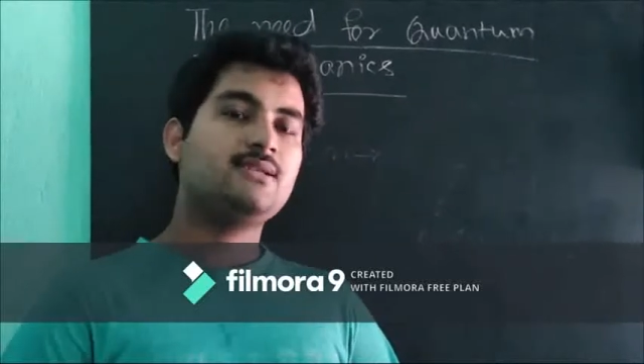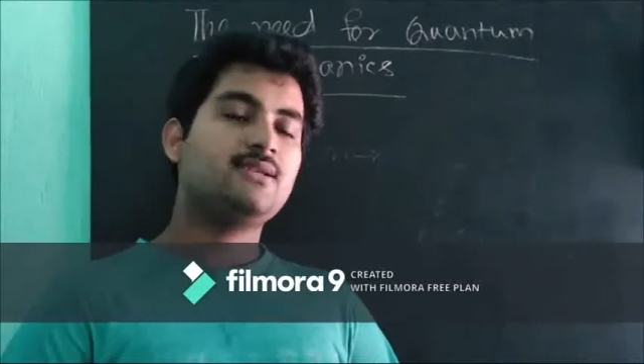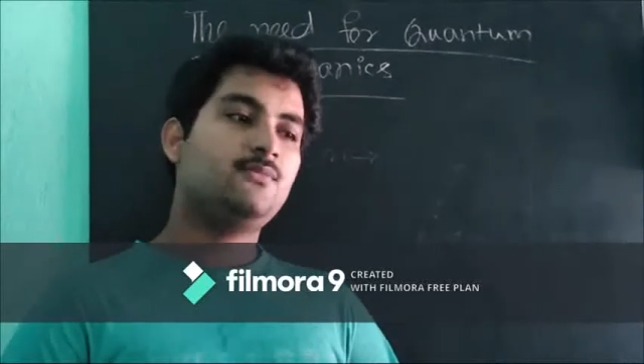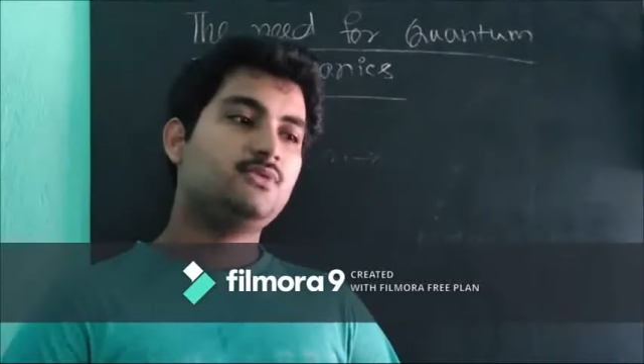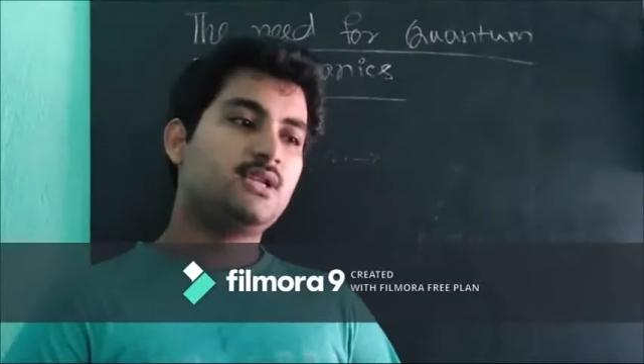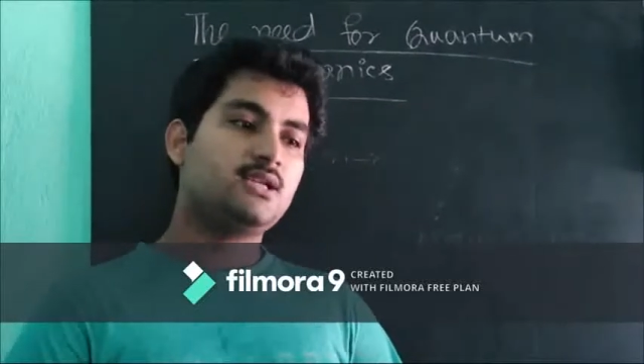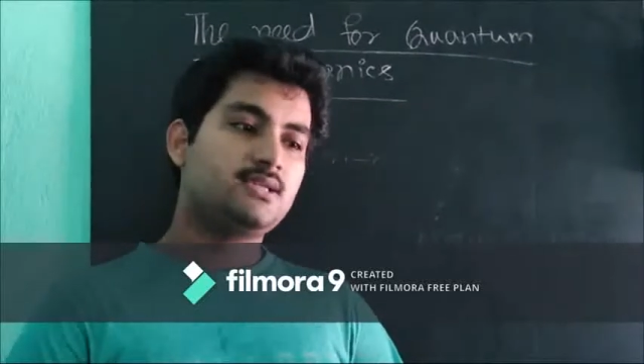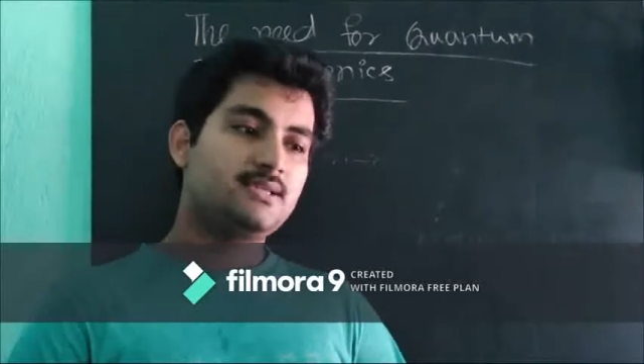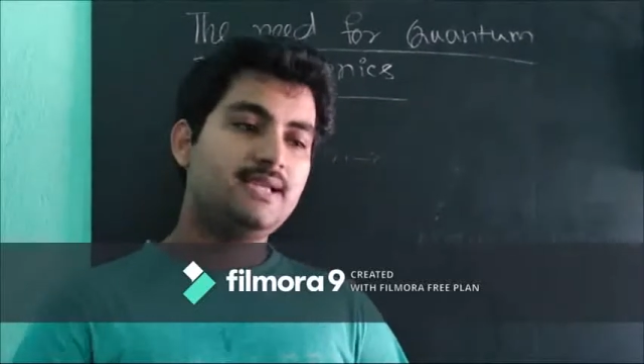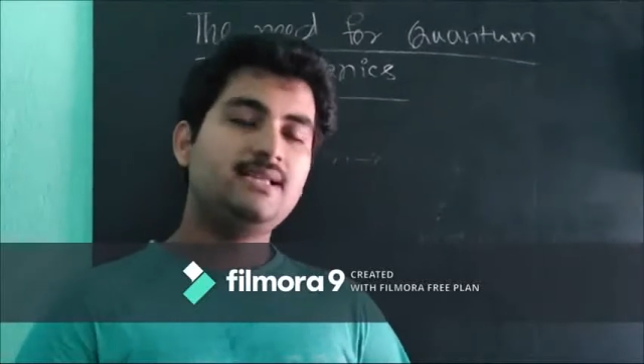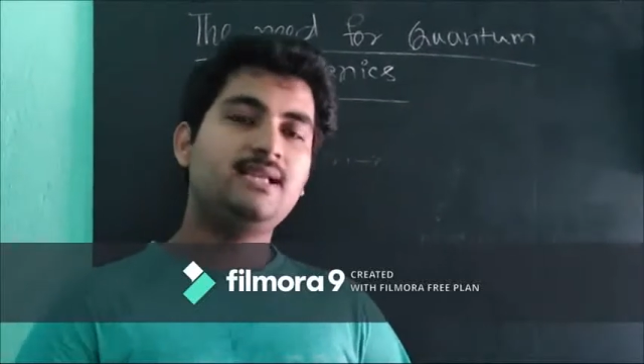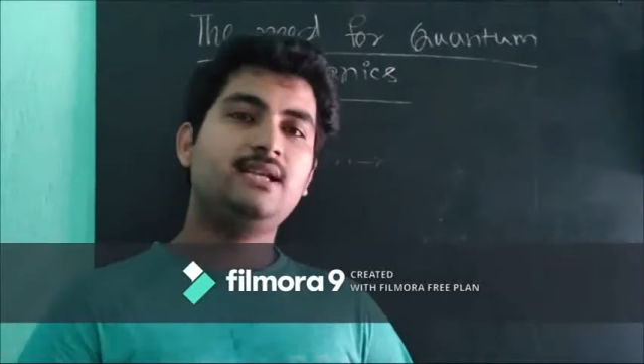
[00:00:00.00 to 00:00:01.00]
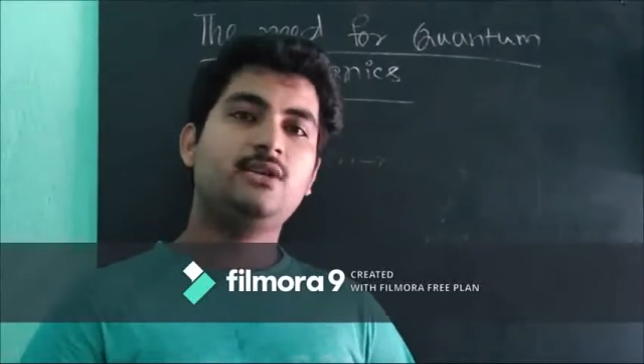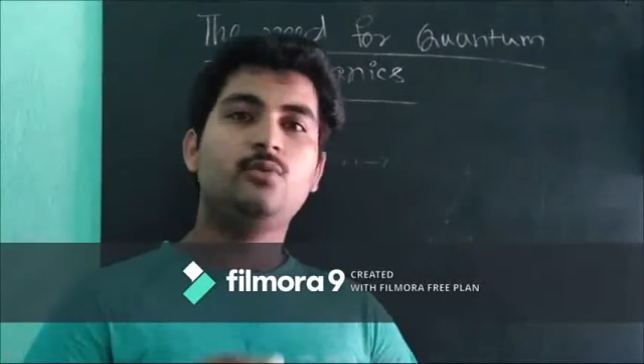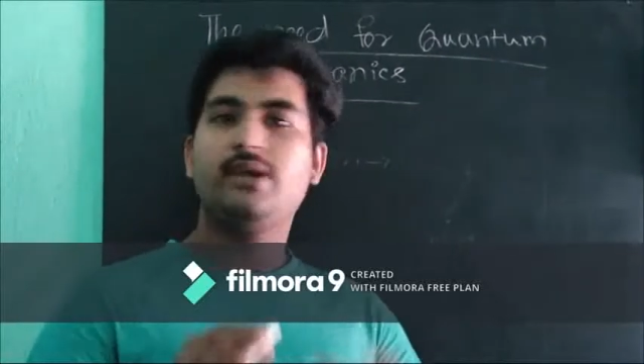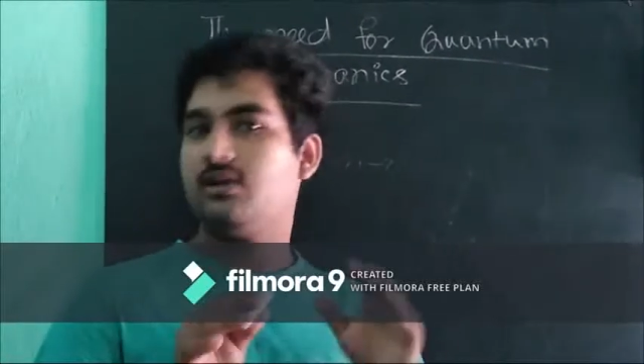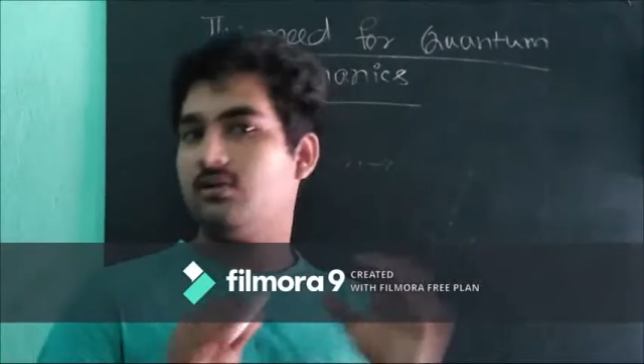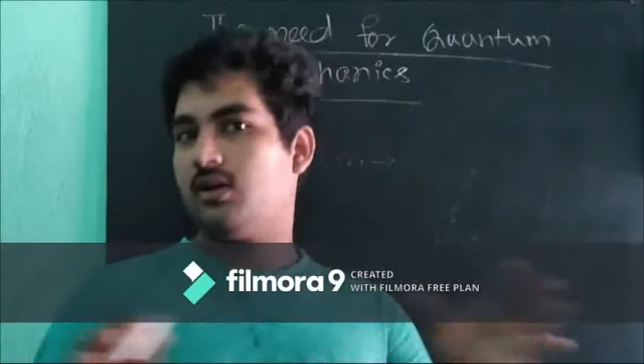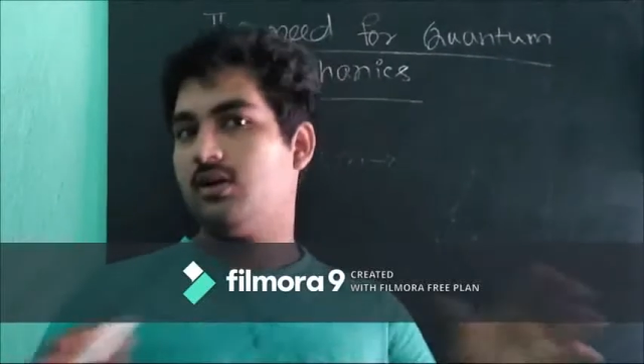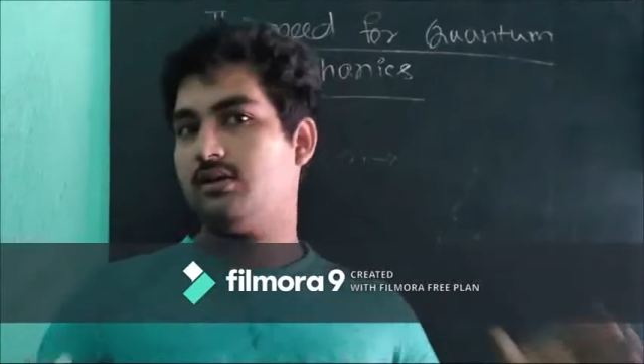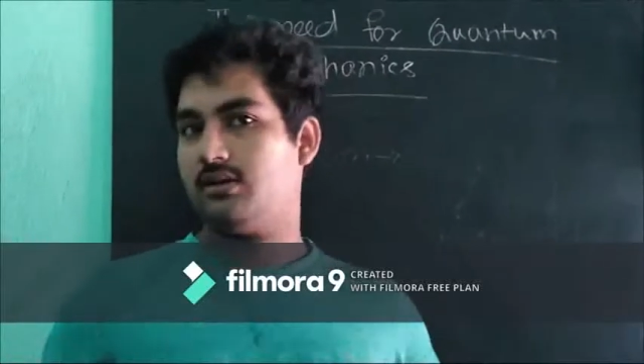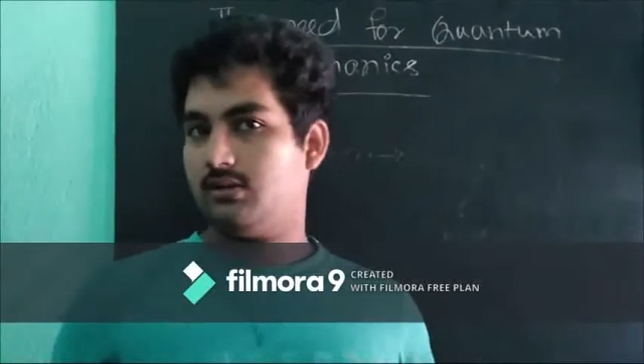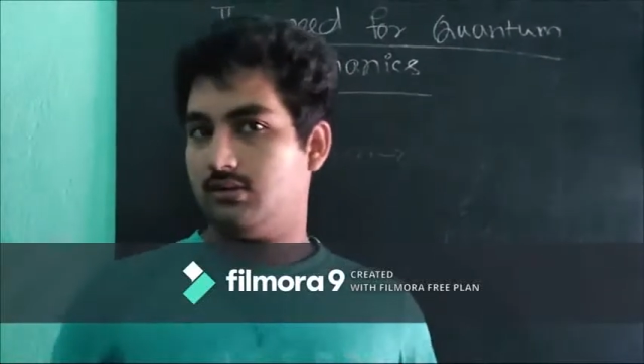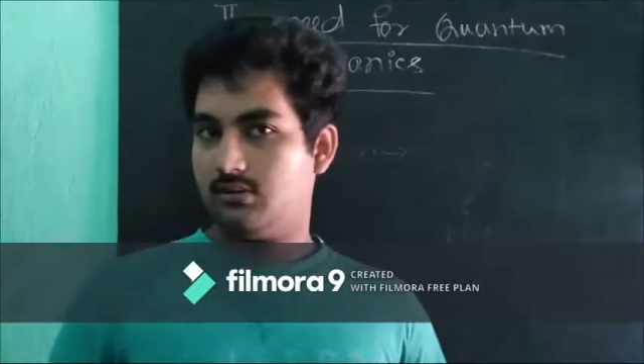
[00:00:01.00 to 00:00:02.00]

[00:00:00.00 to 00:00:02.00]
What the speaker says: I'm just say that you cannot